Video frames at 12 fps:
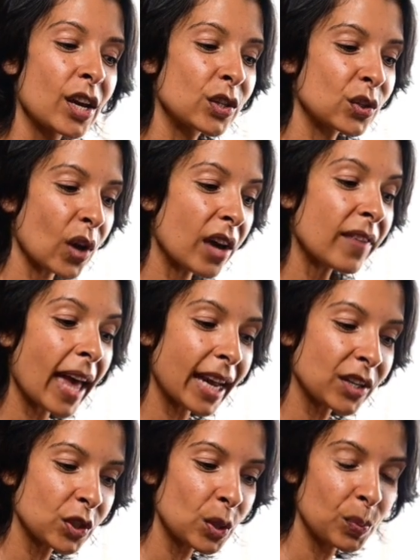So I've
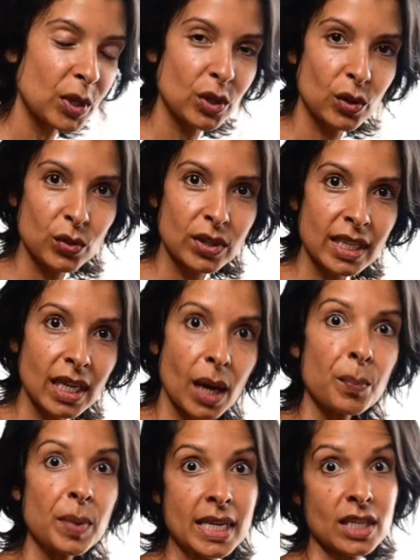actually been using a
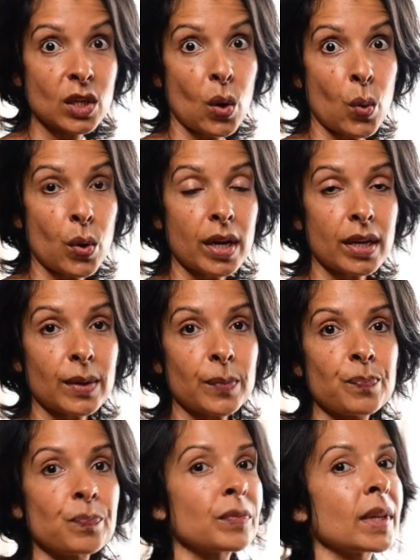Pitta oil.
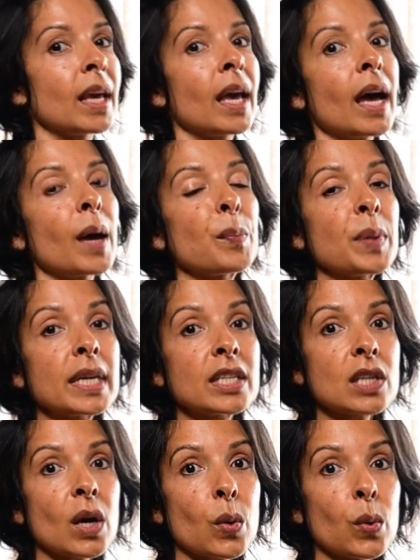A
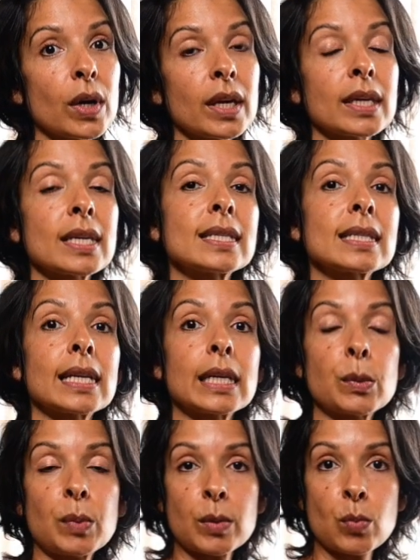Pitta oil is a
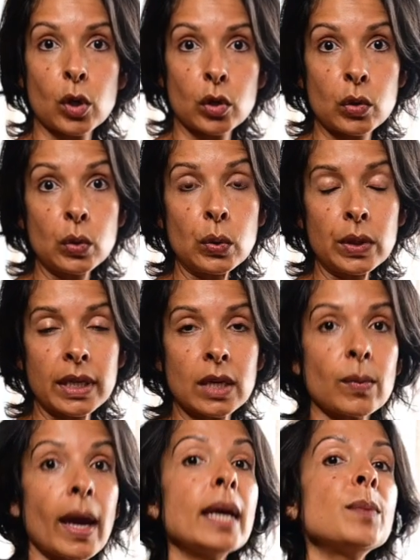little bit more cooling,
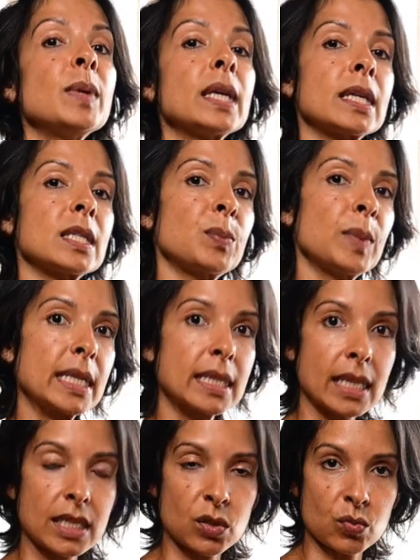right? Because
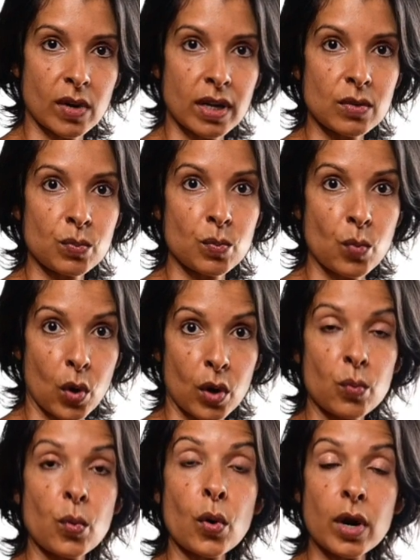Pittas run more
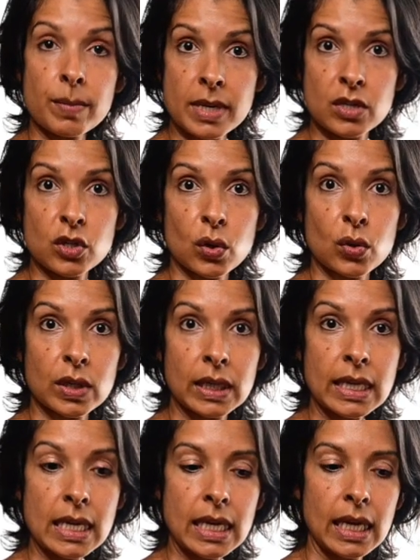warm
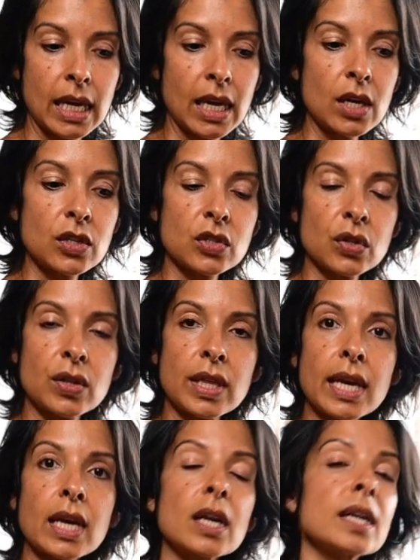internally. So
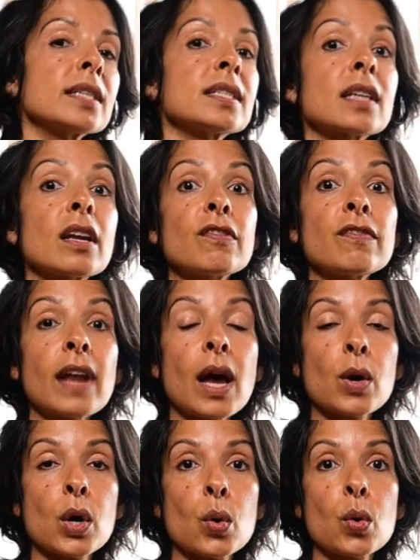there, a
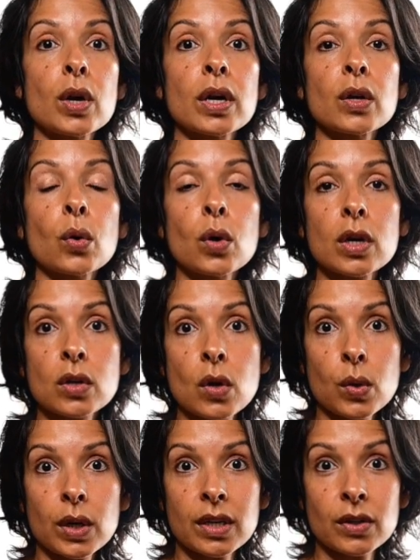sunflower oil or
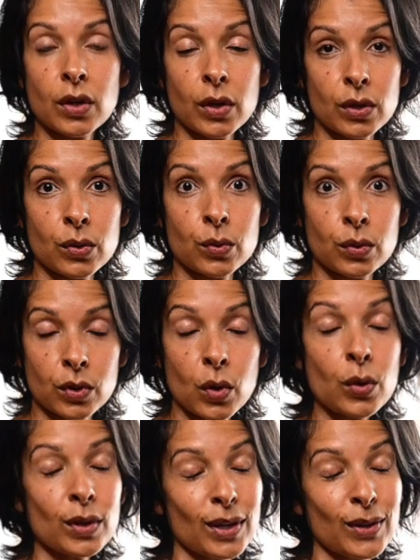coconut
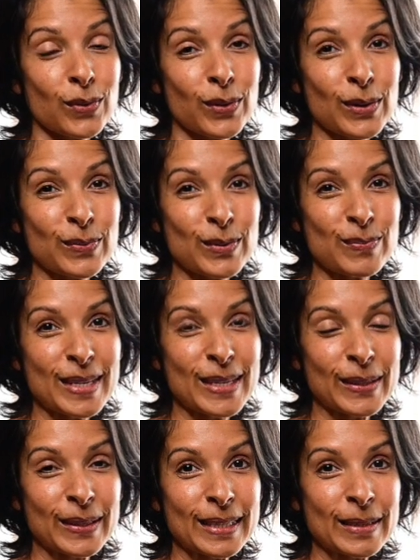oil would be
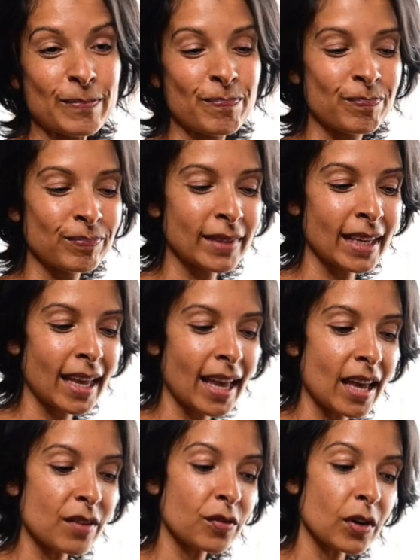good.
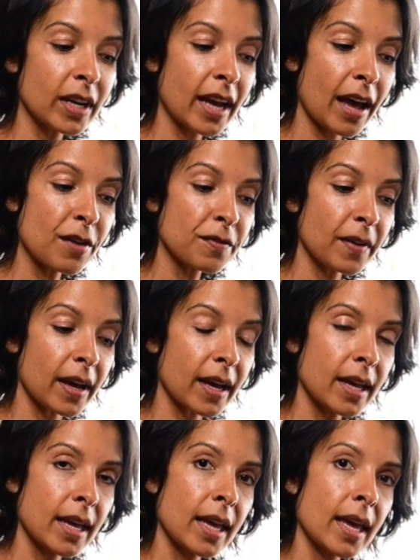For
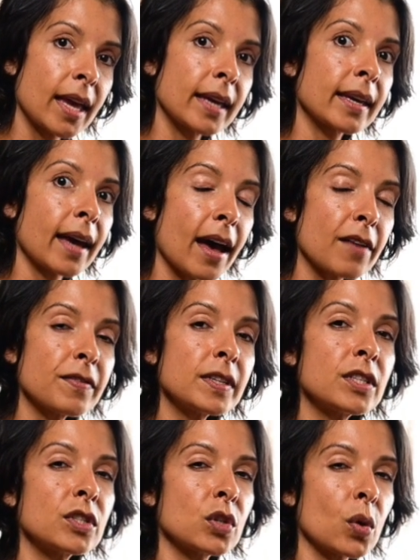
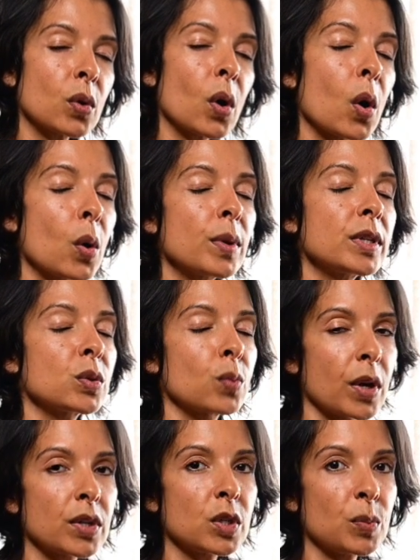Kaphas don't always
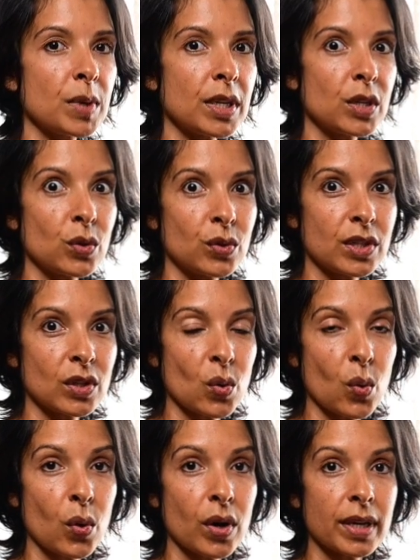want to be using
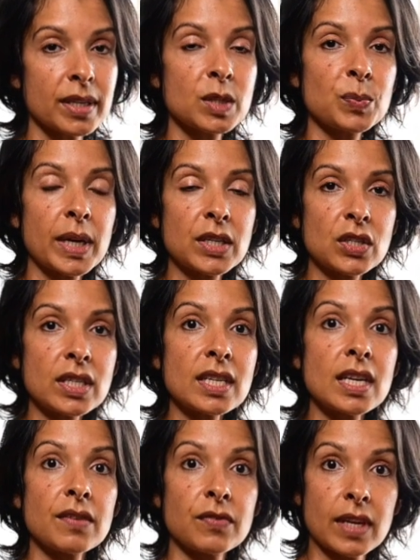oil, especially
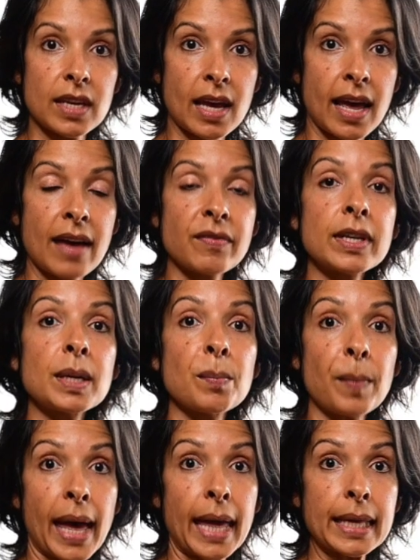if they have an
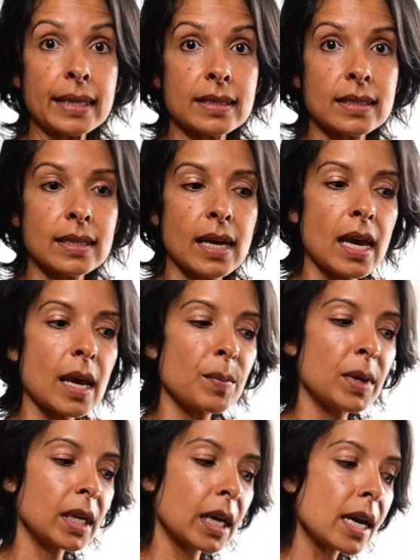imbalance,
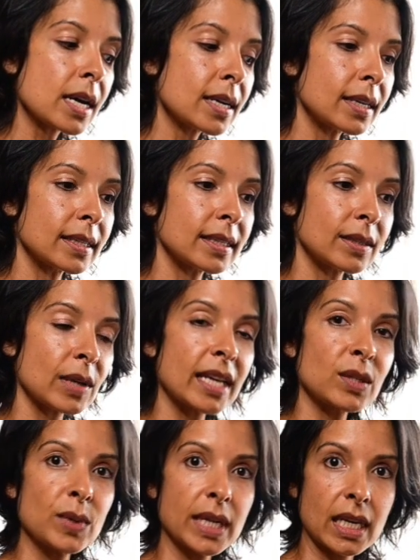because
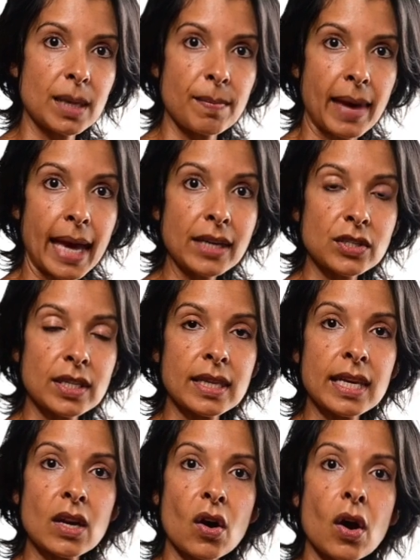as we can imagine,
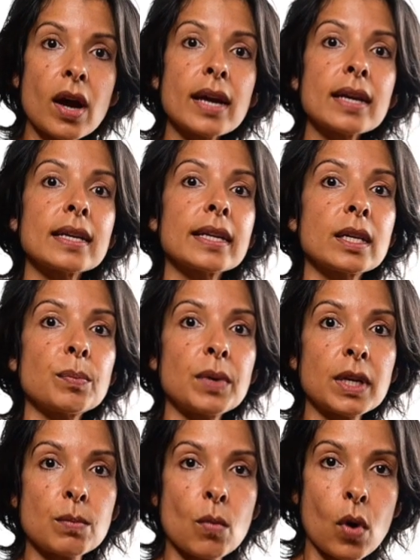they are a little
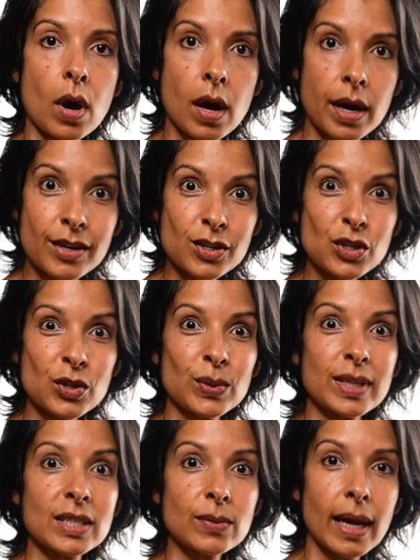bit more
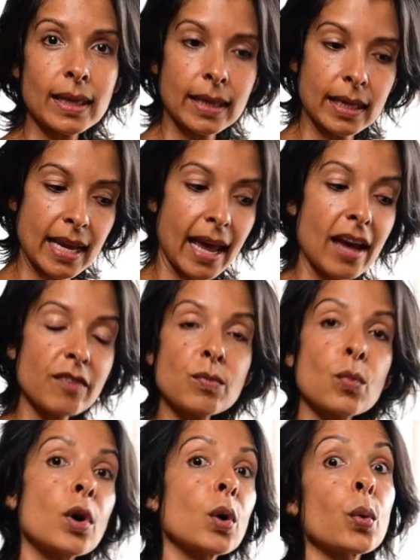unctuous, right? They have
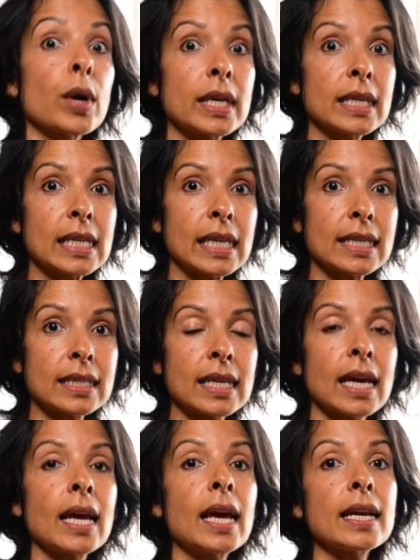more oiliness
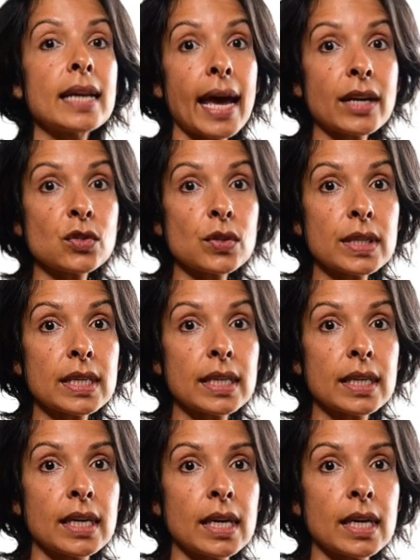naturally.